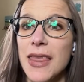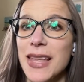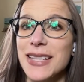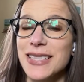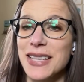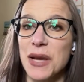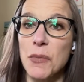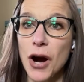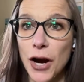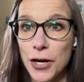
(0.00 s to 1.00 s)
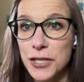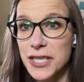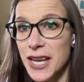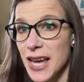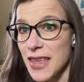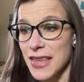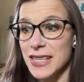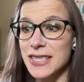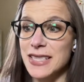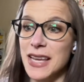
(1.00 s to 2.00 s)
that same heart,
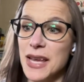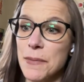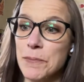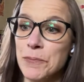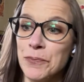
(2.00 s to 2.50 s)
that same